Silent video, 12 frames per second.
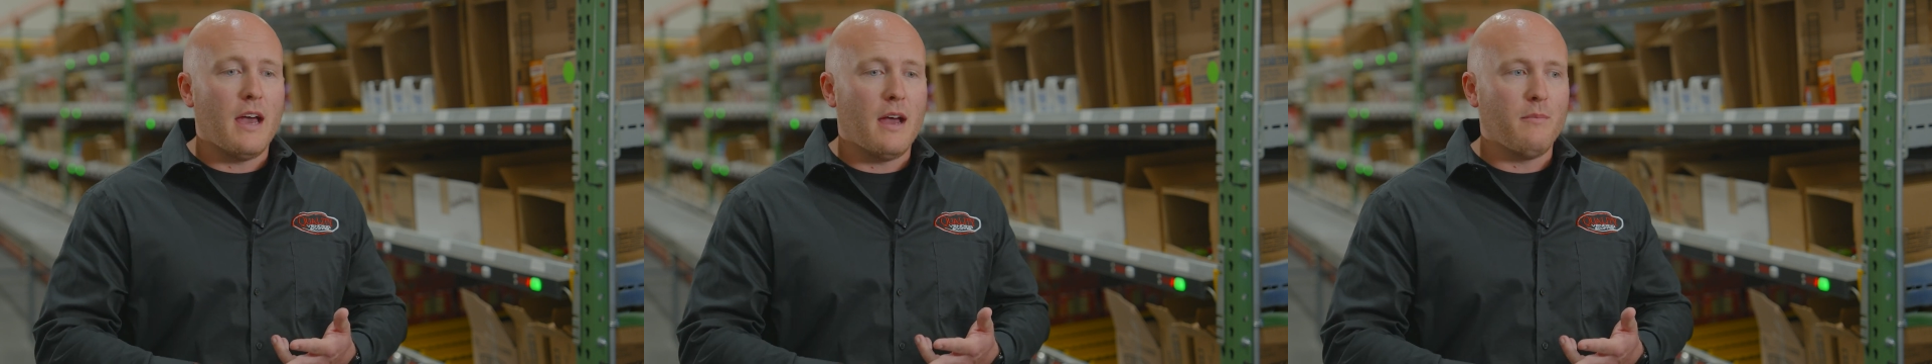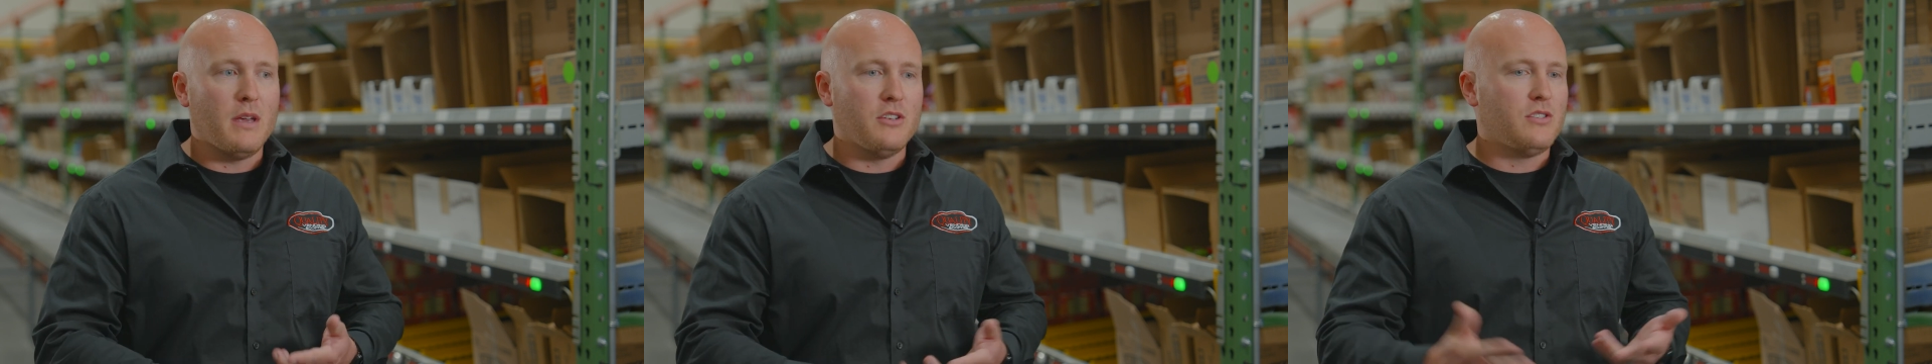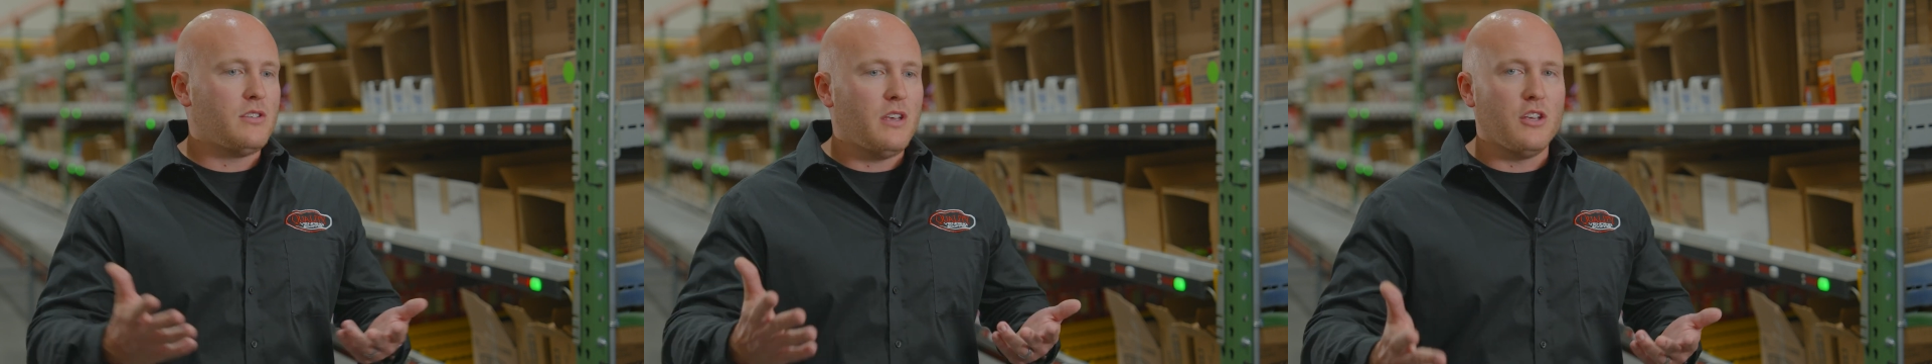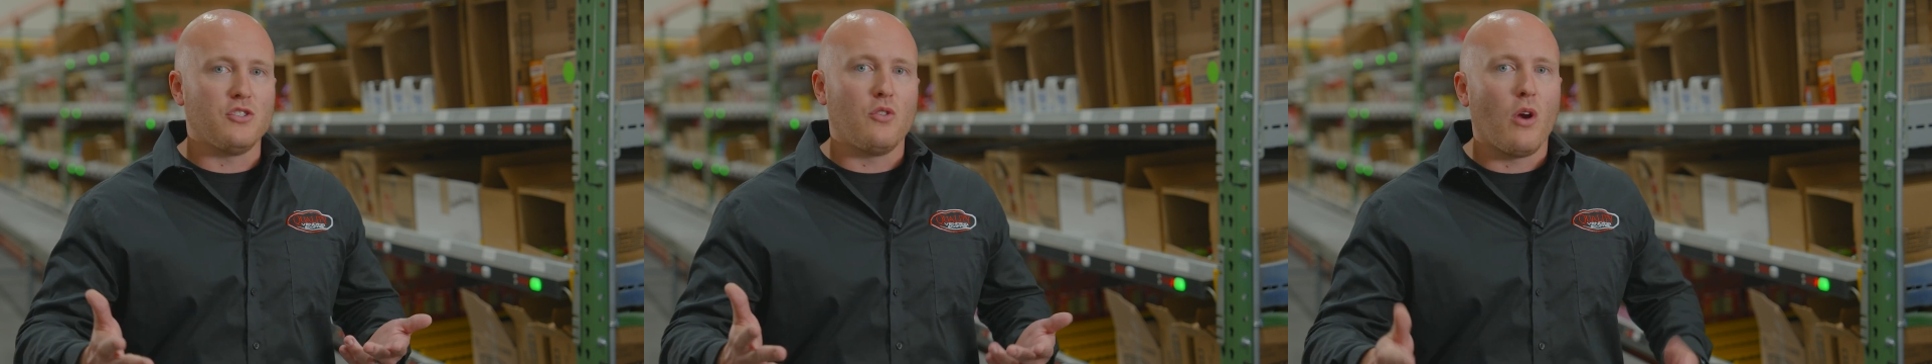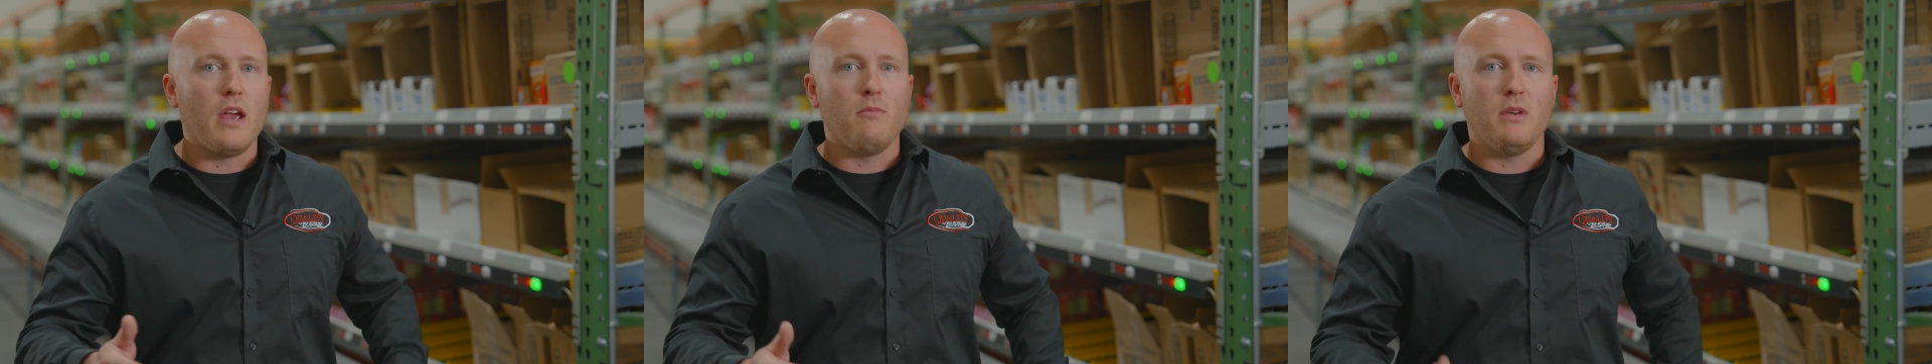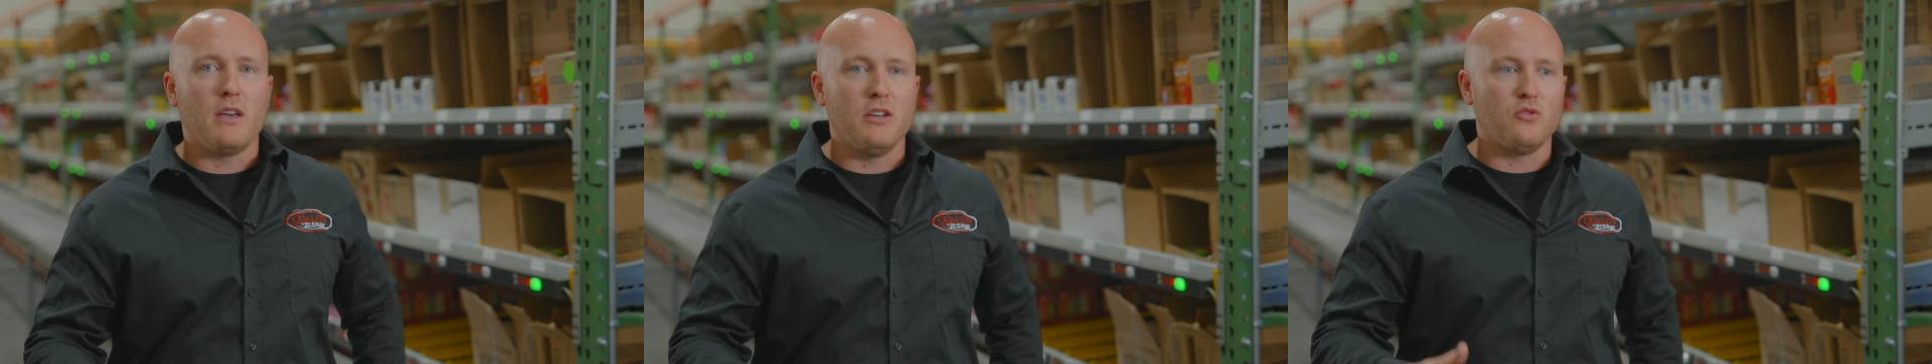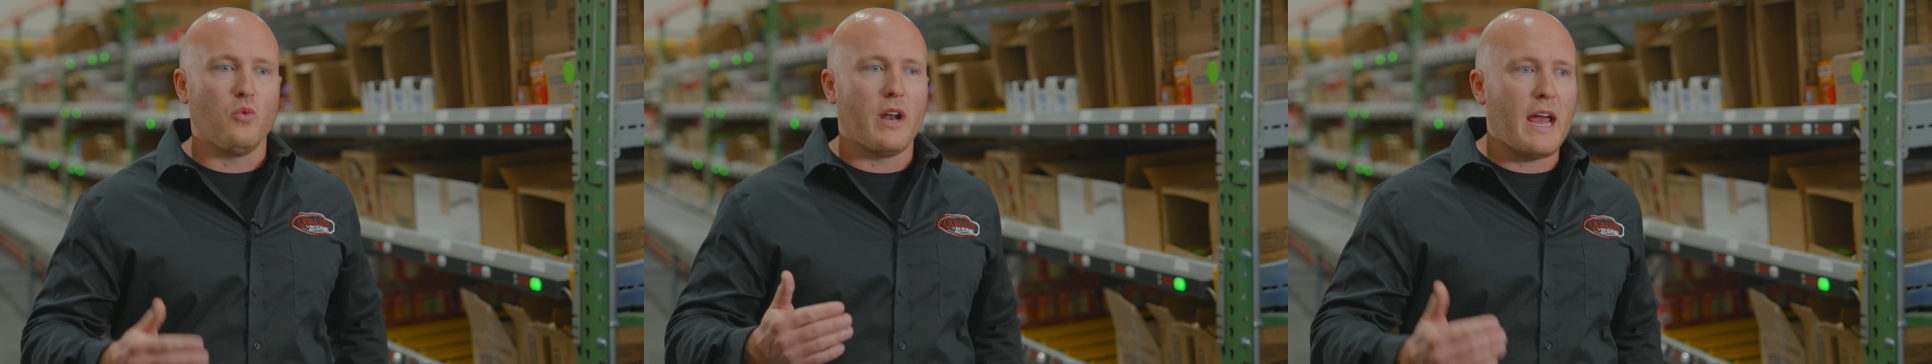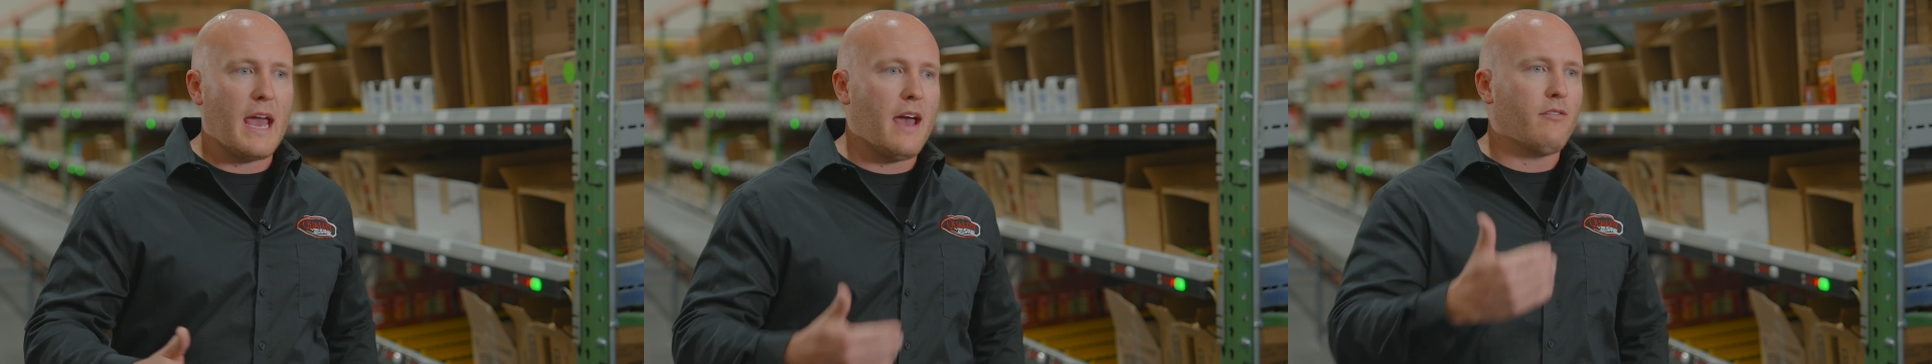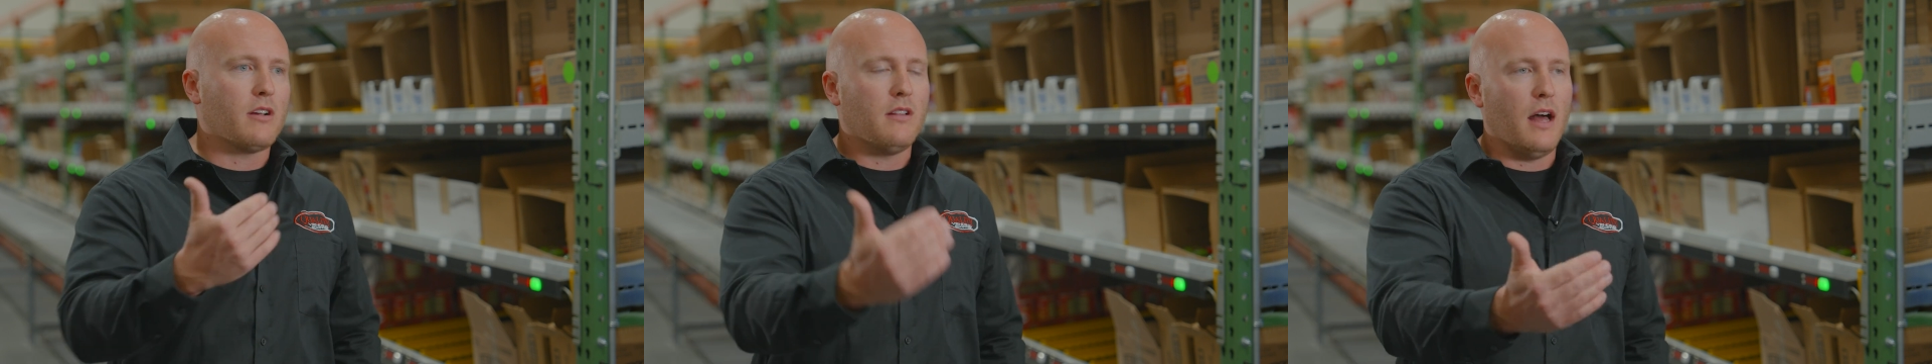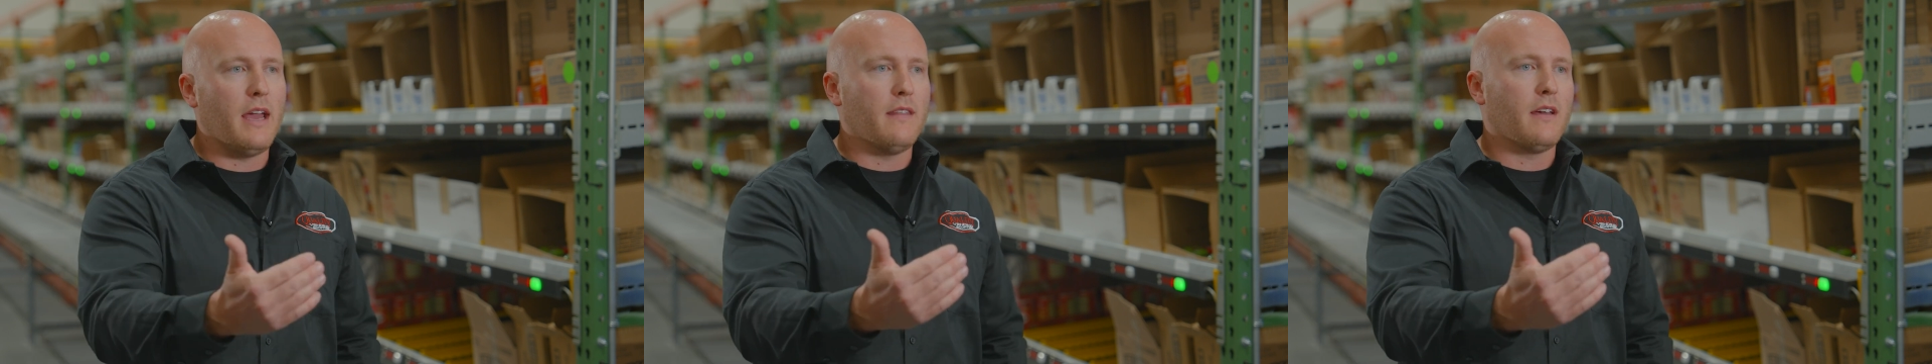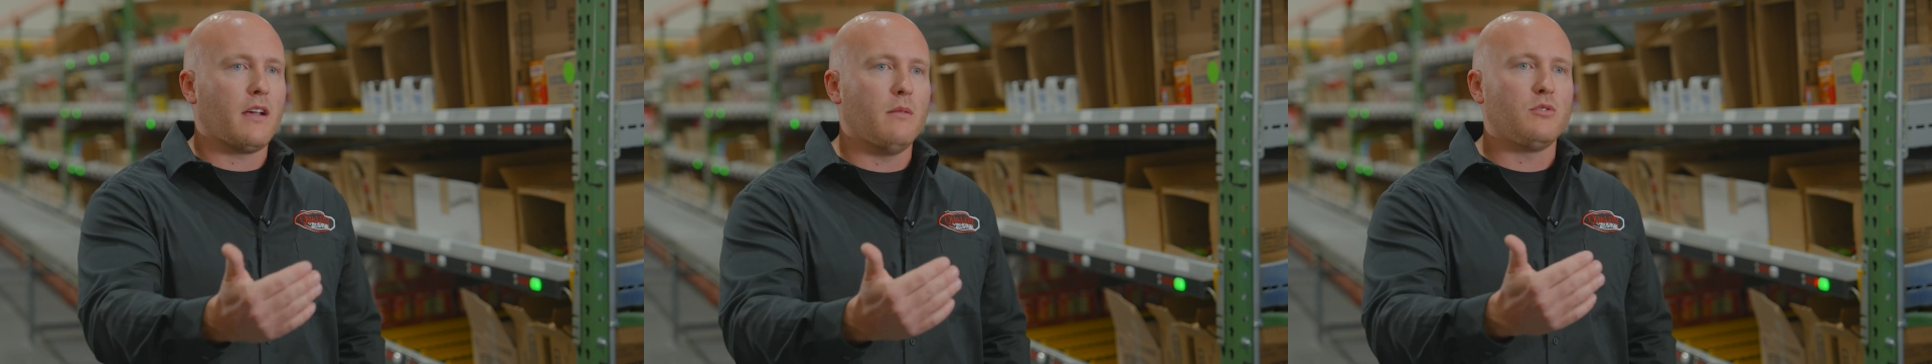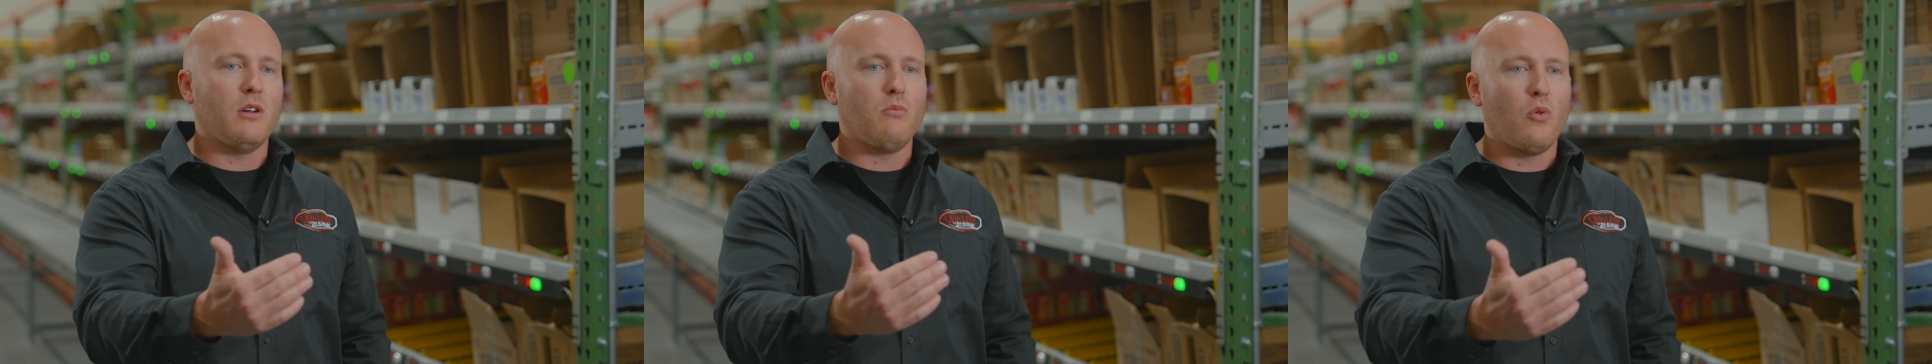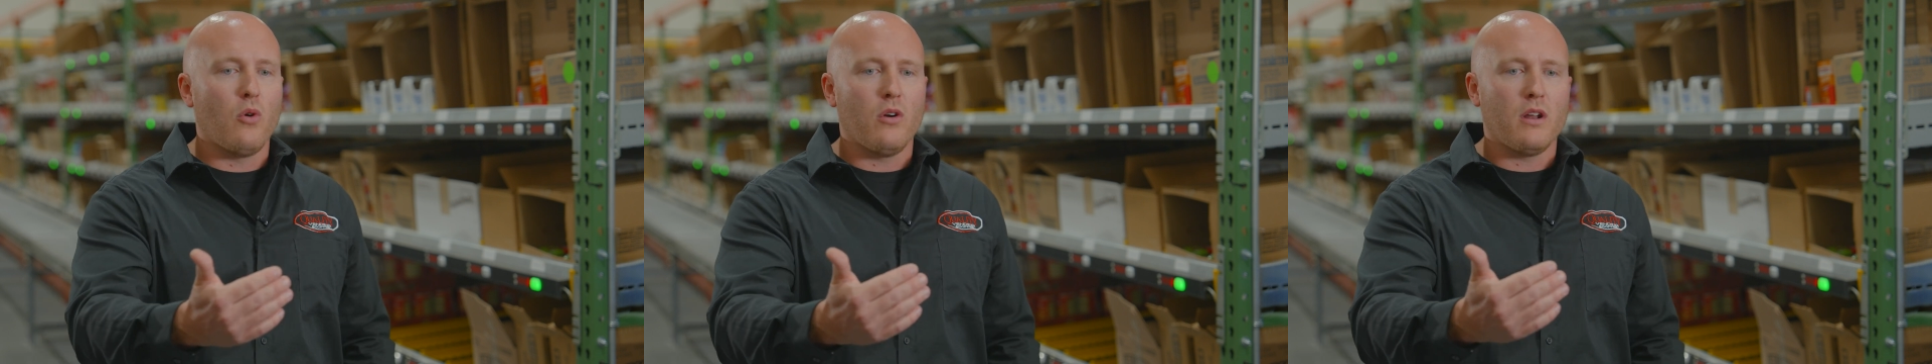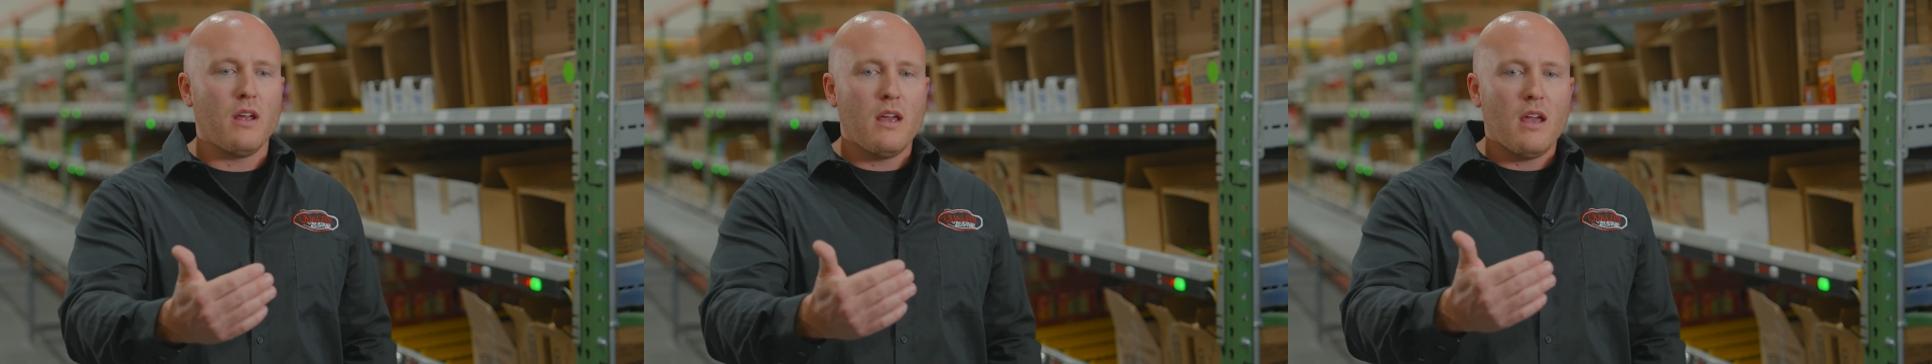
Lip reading: is great. Because when I have a client that comes on board